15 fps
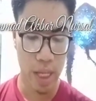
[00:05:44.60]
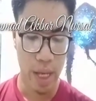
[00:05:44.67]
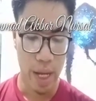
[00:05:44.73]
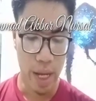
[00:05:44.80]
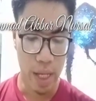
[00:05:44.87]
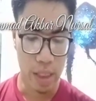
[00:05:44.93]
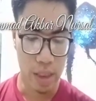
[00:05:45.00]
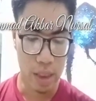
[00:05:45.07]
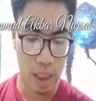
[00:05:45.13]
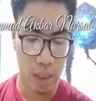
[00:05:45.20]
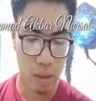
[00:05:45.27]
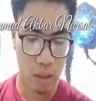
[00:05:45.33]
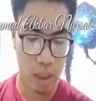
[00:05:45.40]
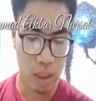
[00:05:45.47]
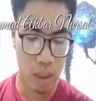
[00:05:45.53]
and the
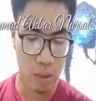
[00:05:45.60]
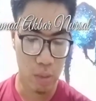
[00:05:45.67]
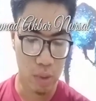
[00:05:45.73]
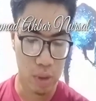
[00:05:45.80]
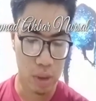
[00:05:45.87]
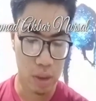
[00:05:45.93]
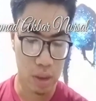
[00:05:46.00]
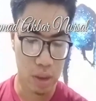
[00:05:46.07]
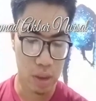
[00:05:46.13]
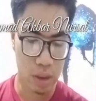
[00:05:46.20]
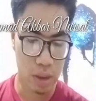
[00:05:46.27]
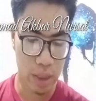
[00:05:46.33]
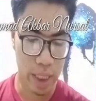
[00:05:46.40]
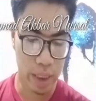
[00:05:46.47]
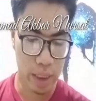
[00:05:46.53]
second language learner
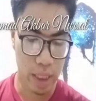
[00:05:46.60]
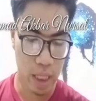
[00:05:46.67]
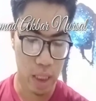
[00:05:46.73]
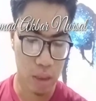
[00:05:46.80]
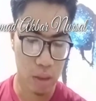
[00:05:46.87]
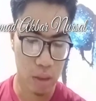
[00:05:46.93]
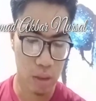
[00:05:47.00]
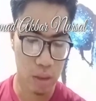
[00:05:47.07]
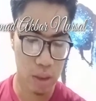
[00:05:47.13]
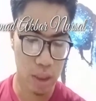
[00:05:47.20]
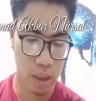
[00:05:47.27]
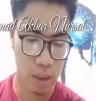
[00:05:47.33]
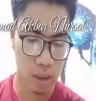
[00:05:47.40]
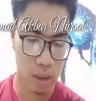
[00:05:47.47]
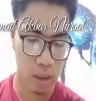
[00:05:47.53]
that
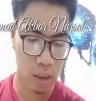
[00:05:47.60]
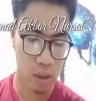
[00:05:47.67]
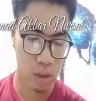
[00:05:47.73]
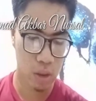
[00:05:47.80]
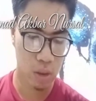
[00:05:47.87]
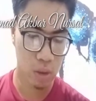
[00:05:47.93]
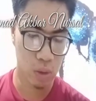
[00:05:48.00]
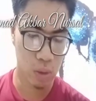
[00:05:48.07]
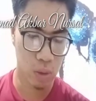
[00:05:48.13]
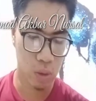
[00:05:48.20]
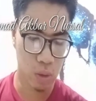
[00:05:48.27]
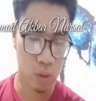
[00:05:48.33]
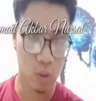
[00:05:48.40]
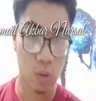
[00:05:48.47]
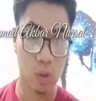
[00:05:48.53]
according
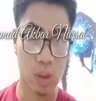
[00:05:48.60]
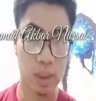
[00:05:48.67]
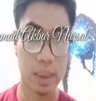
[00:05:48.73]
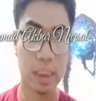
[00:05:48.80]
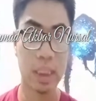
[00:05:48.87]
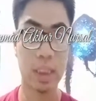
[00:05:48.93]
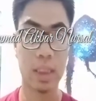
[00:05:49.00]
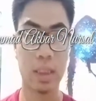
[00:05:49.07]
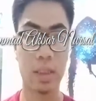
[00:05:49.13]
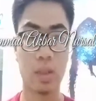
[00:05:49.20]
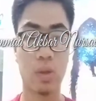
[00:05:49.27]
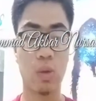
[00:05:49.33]
to Slinker